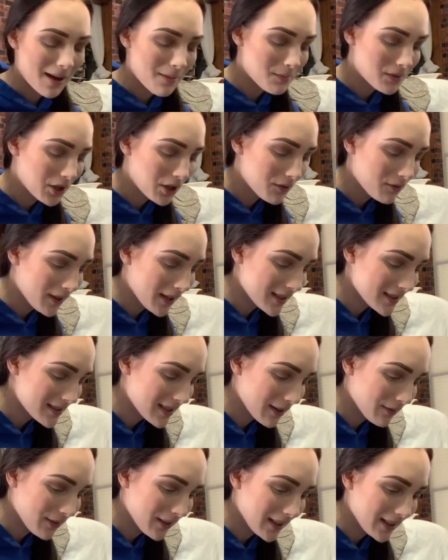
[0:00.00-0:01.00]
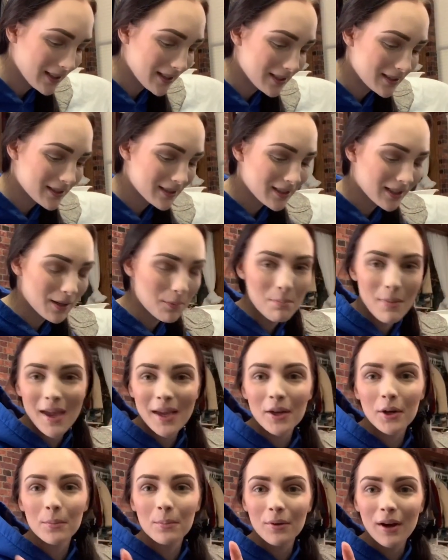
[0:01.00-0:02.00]
I'm nervous. I feel like this is gonna
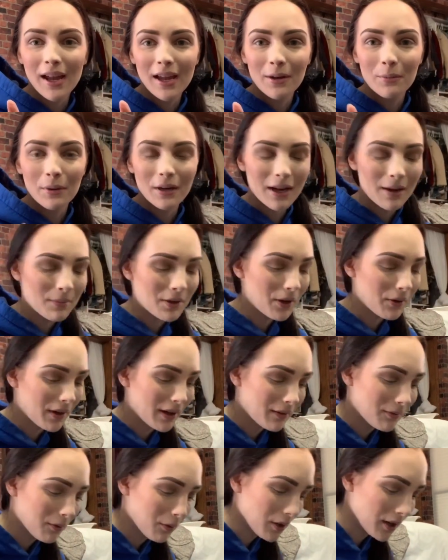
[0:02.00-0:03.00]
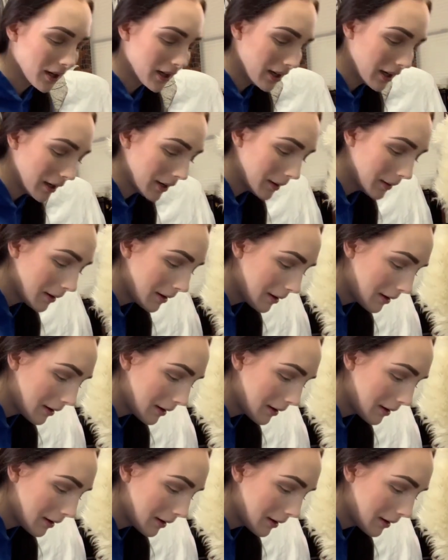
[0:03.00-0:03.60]
make or break what I'm going for here.